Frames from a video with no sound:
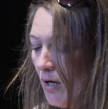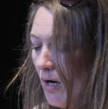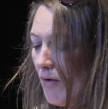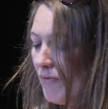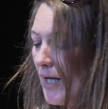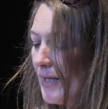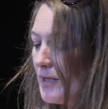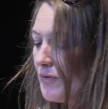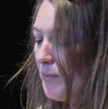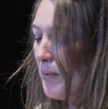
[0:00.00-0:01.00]
On
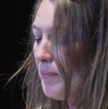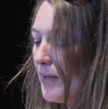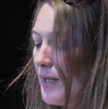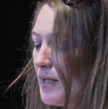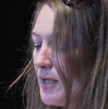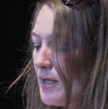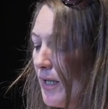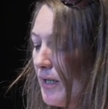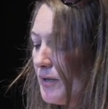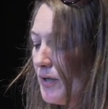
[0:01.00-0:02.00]
Relantas Republic is
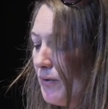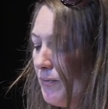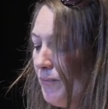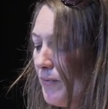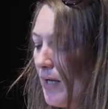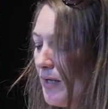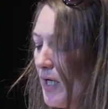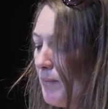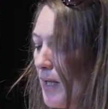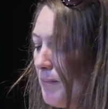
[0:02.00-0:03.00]
entitled to, and
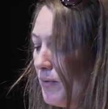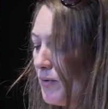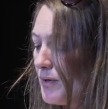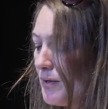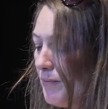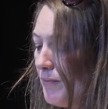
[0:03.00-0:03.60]
hereby books,